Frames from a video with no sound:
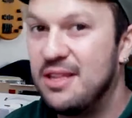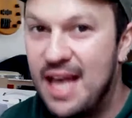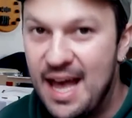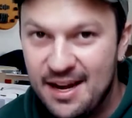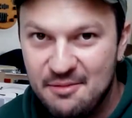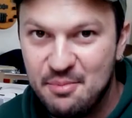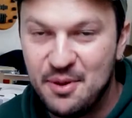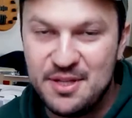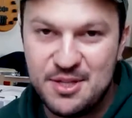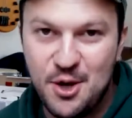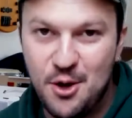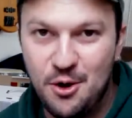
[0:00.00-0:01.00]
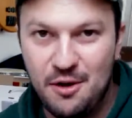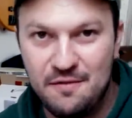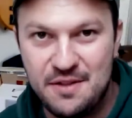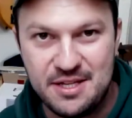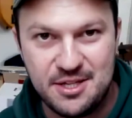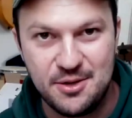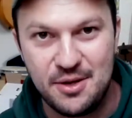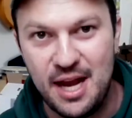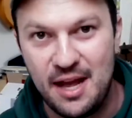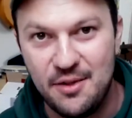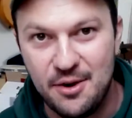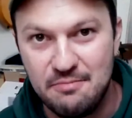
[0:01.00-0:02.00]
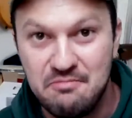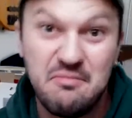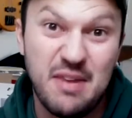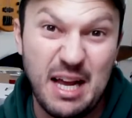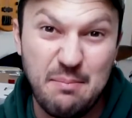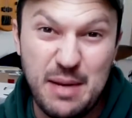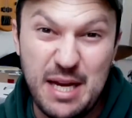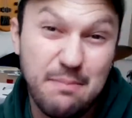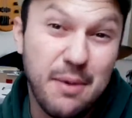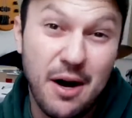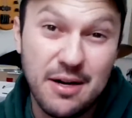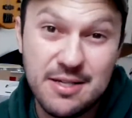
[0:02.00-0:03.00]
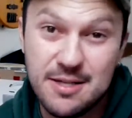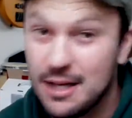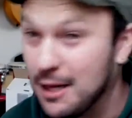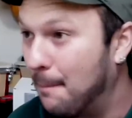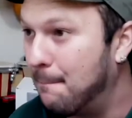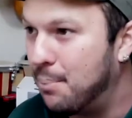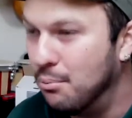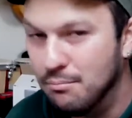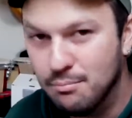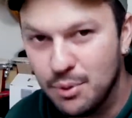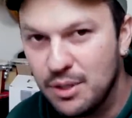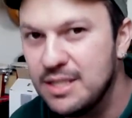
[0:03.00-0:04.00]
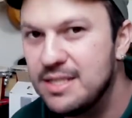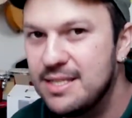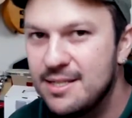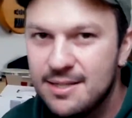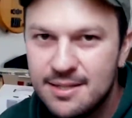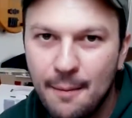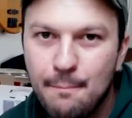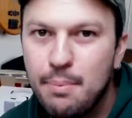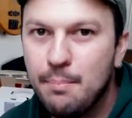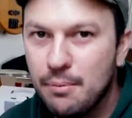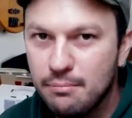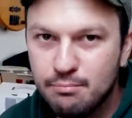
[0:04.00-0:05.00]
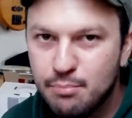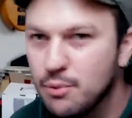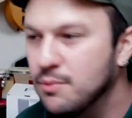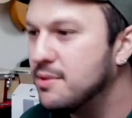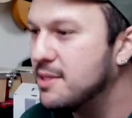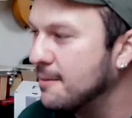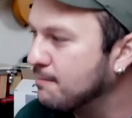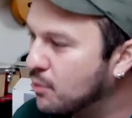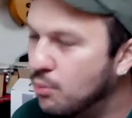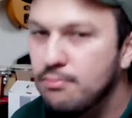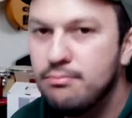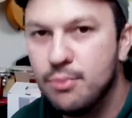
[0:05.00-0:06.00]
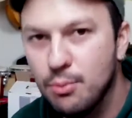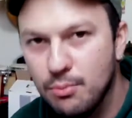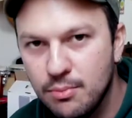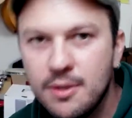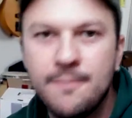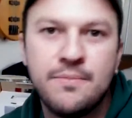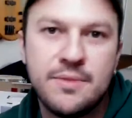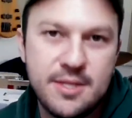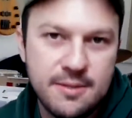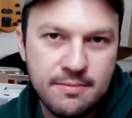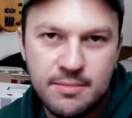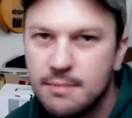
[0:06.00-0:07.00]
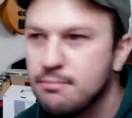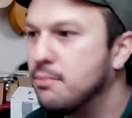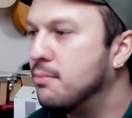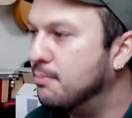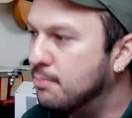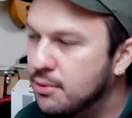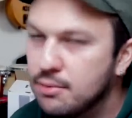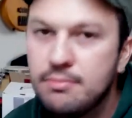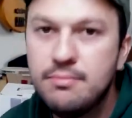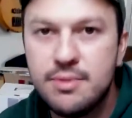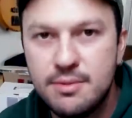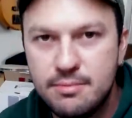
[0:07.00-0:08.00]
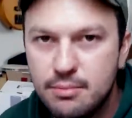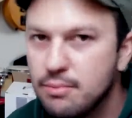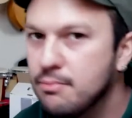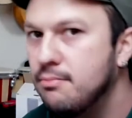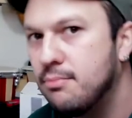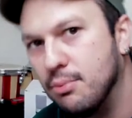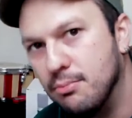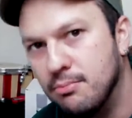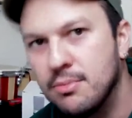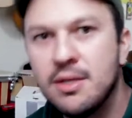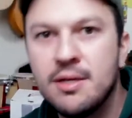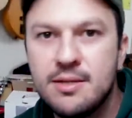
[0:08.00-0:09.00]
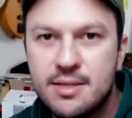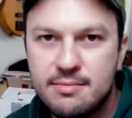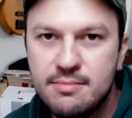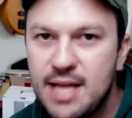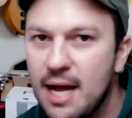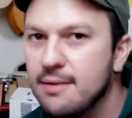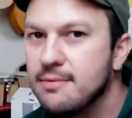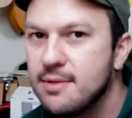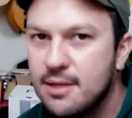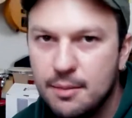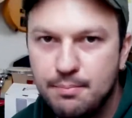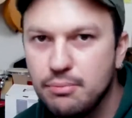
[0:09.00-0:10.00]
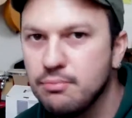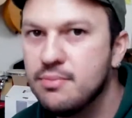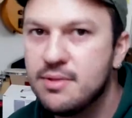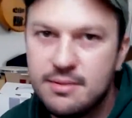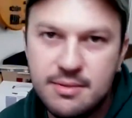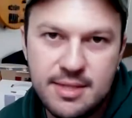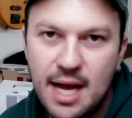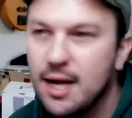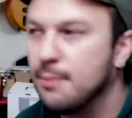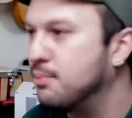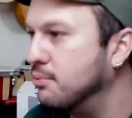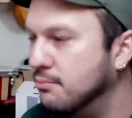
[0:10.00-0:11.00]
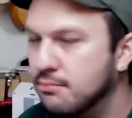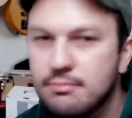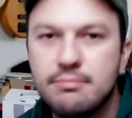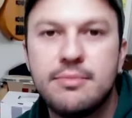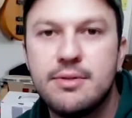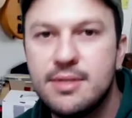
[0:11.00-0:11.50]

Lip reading: that puts all of this together, like beatbox, like a boom, tss, boom, boom, tss, boom, boom, tss, boom, boom, tss, boom, boom, tss, boom, tss, boom.